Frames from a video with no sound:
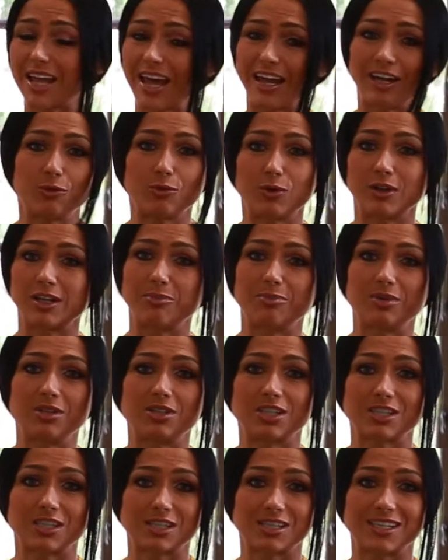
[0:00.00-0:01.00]
I didn't want to be
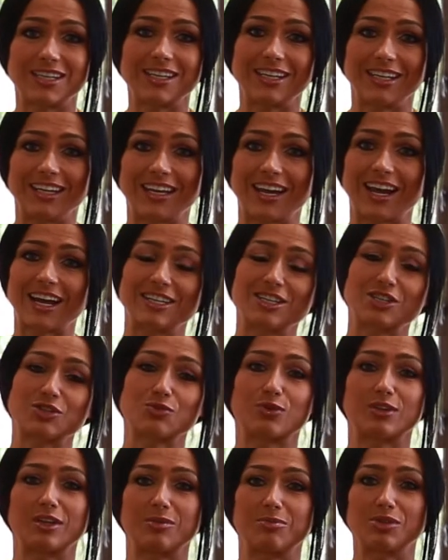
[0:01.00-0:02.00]
just skinny. I just
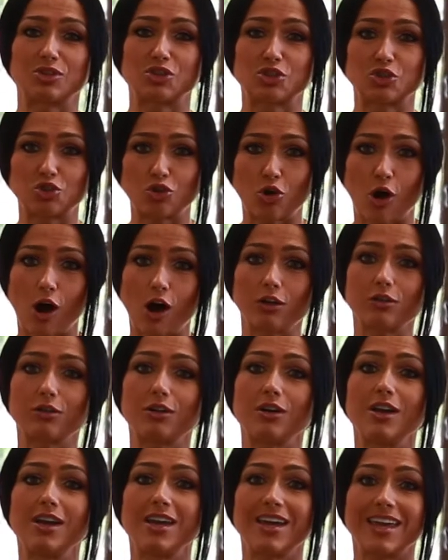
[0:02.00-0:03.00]
want to be
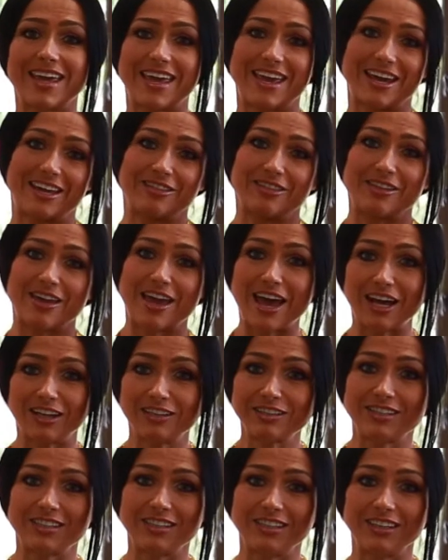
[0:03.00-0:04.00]
strong and
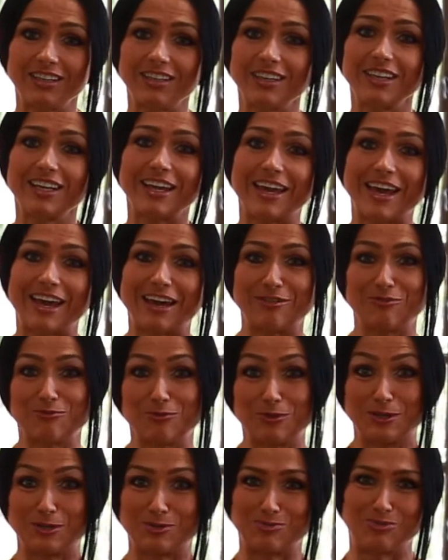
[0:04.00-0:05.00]
healthy and
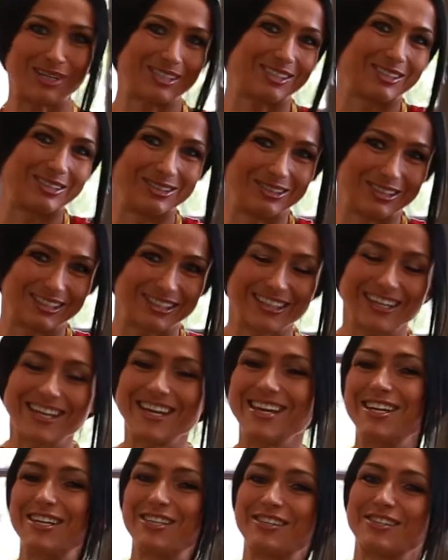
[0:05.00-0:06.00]
with muscles.
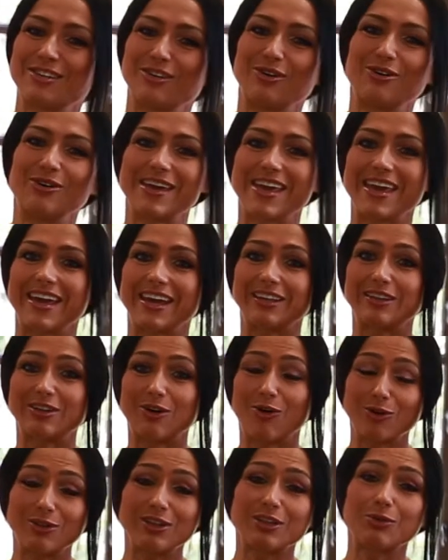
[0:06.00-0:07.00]
So, and
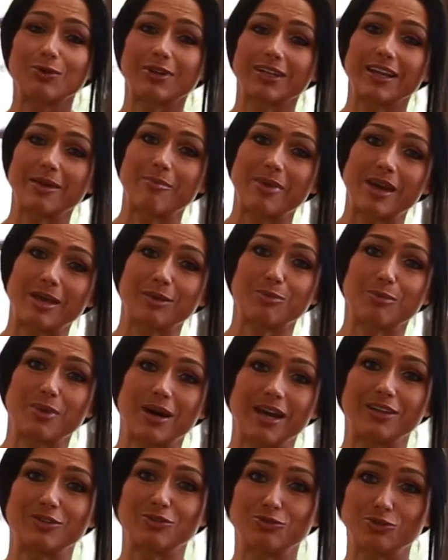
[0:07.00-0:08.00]
only when I met
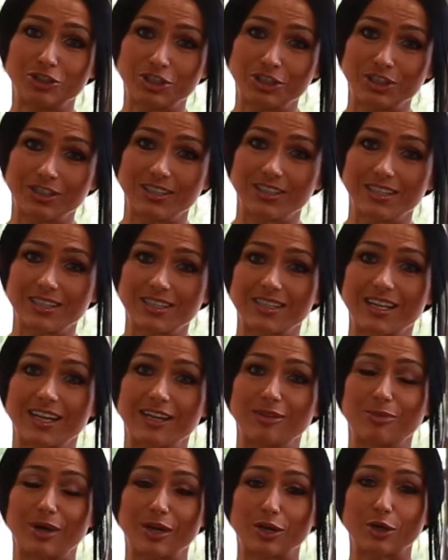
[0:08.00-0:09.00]
my nutritionist
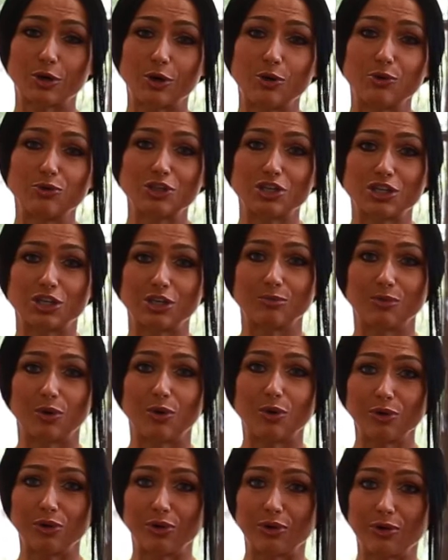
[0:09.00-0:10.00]
and my coach, Kim
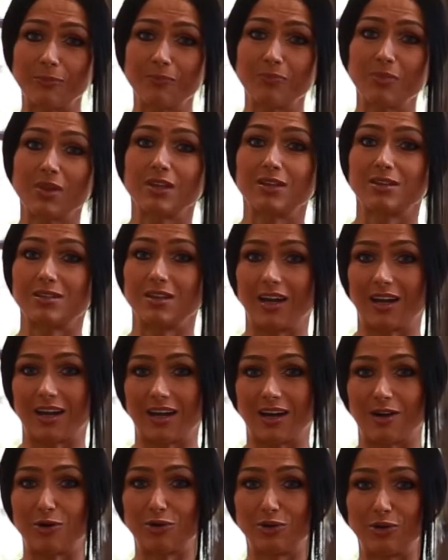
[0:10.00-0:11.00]
Odo,
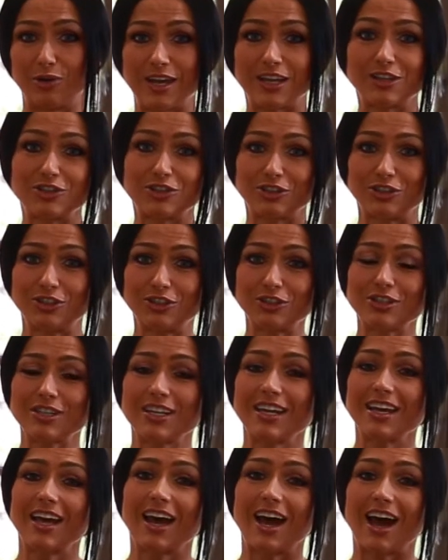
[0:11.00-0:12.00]
uh, Odo Angels,
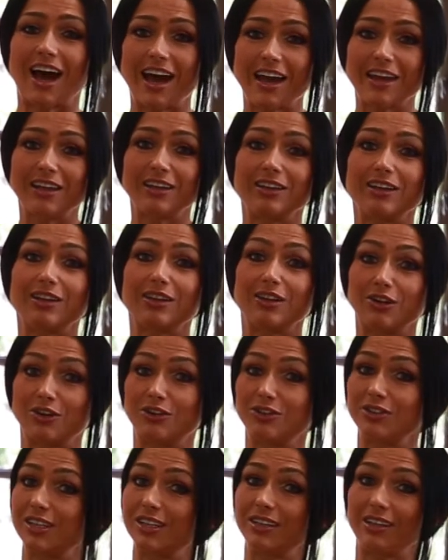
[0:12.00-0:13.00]
I
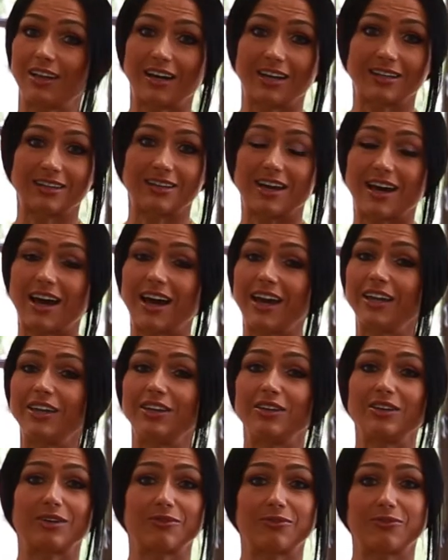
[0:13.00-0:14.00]
learned a lot.
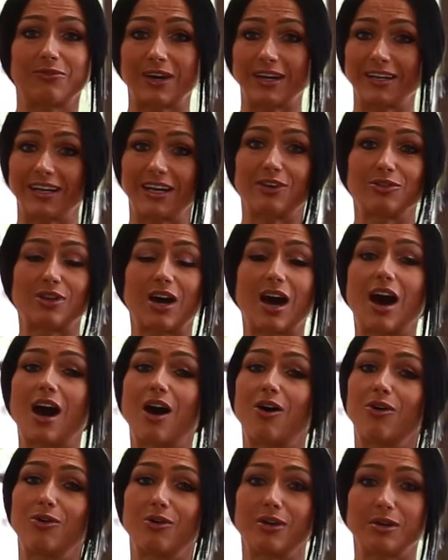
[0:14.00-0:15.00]
I find out
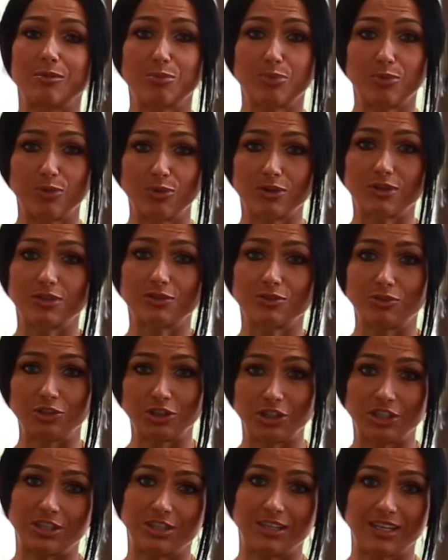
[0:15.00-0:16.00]
how important
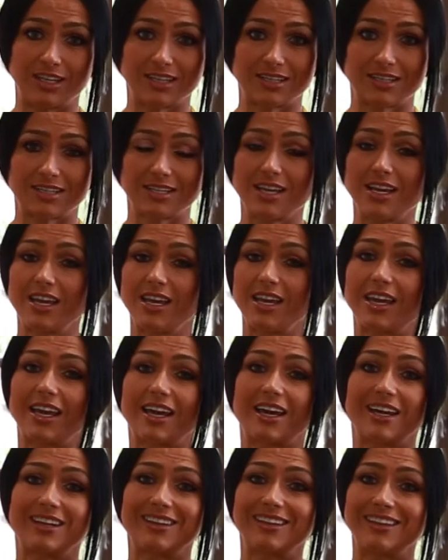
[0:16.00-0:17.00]
nutrition is.
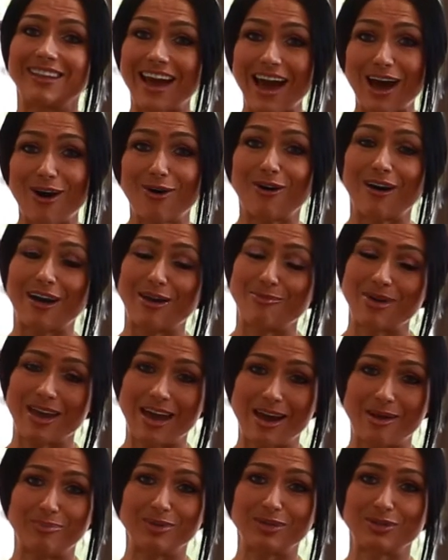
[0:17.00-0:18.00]
And now I'm
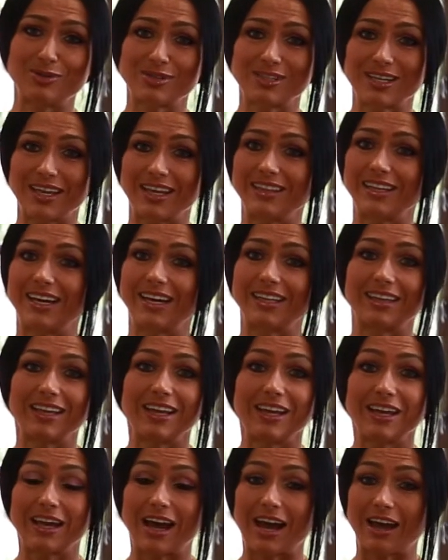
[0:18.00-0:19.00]
happy to say that
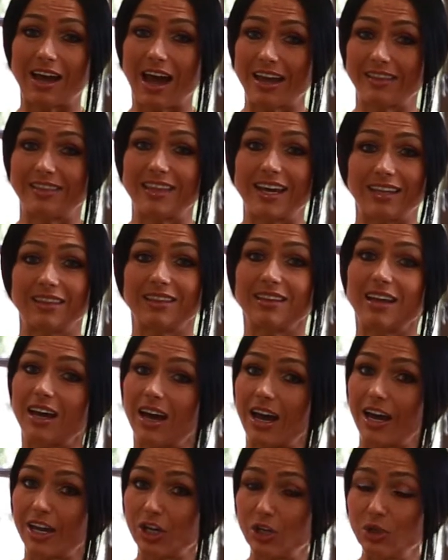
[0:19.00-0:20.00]
that
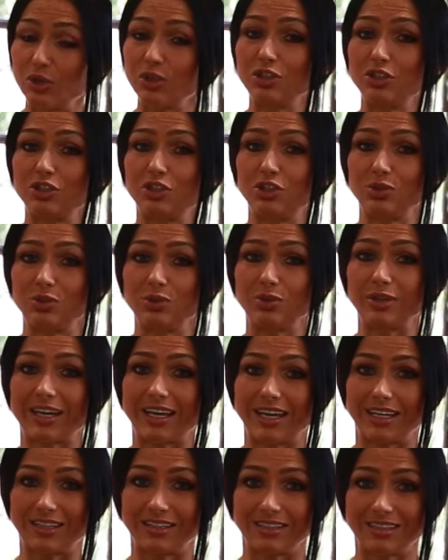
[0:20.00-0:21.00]
I couldn't do
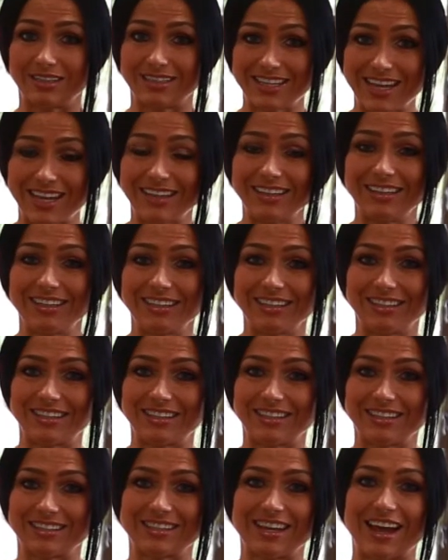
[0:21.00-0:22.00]
in 10
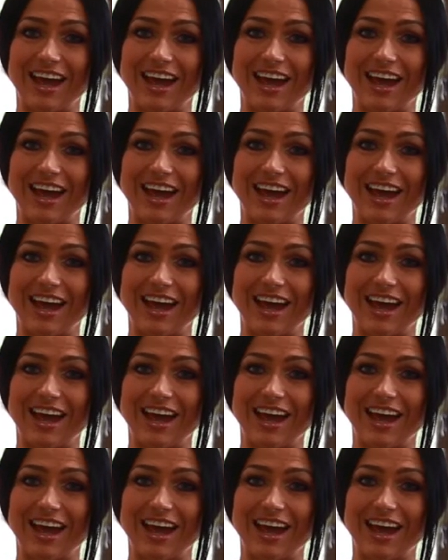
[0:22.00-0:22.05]
years.